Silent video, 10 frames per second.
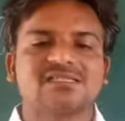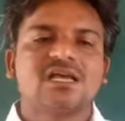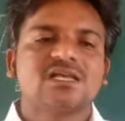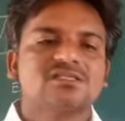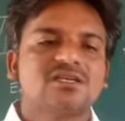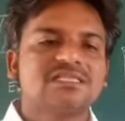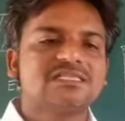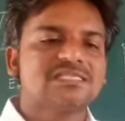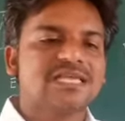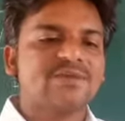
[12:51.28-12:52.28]
So in the
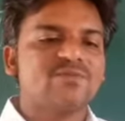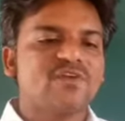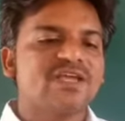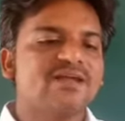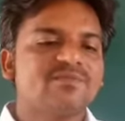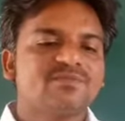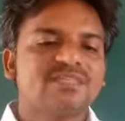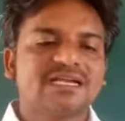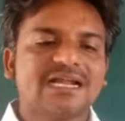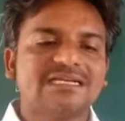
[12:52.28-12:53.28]
same way, the
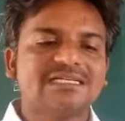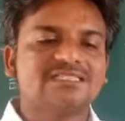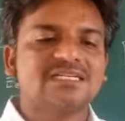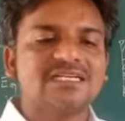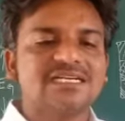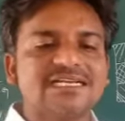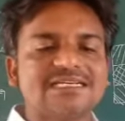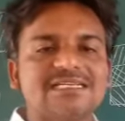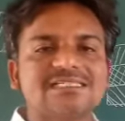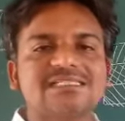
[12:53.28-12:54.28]
conduction in
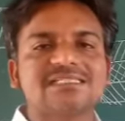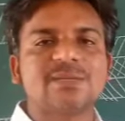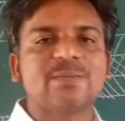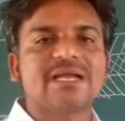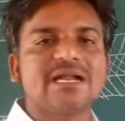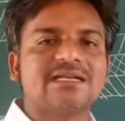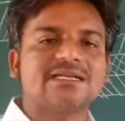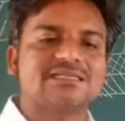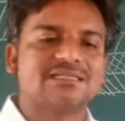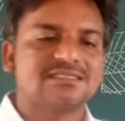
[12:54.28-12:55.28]
intrinsic
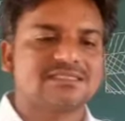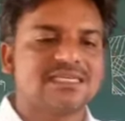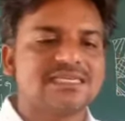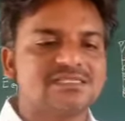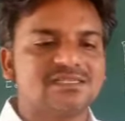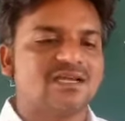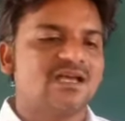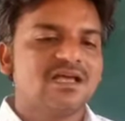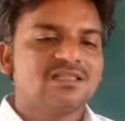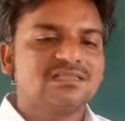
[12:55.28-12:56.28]
semiconductors is
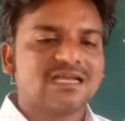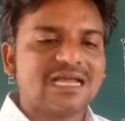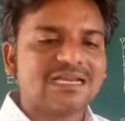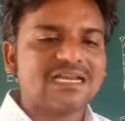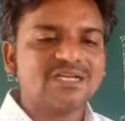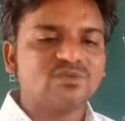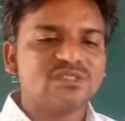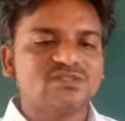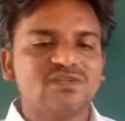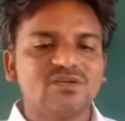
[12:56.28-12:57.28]
the current which will